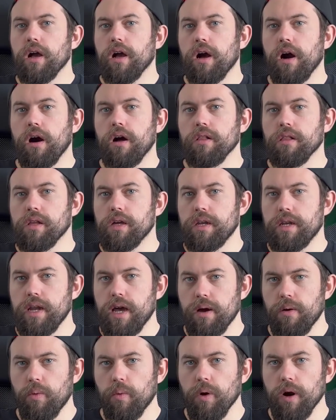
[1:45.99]
Khala
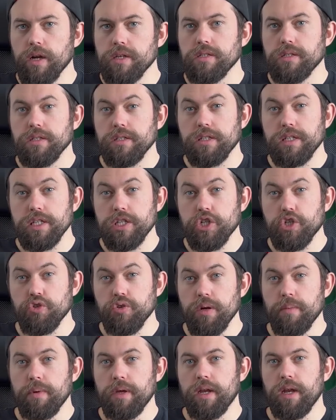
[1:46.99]
Network's
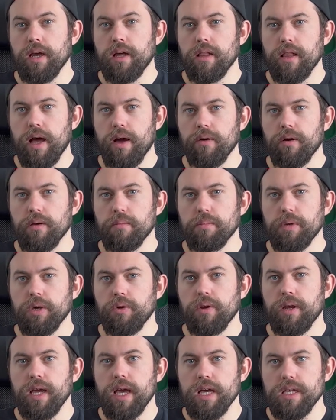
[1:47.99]
distributed cloud
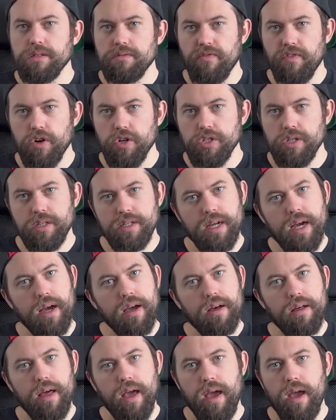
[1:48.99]
computing is
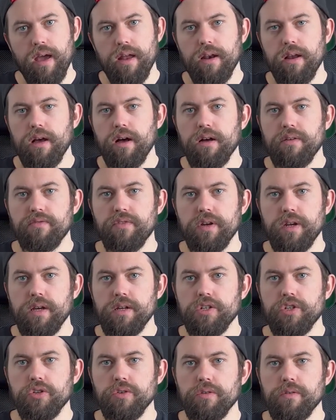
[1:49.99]
versatile and
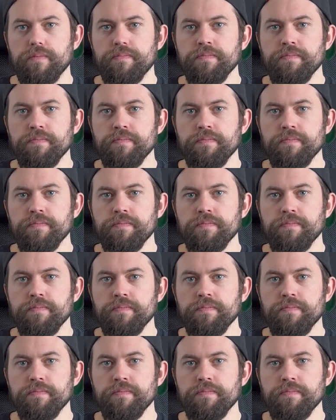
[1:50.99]
confidential.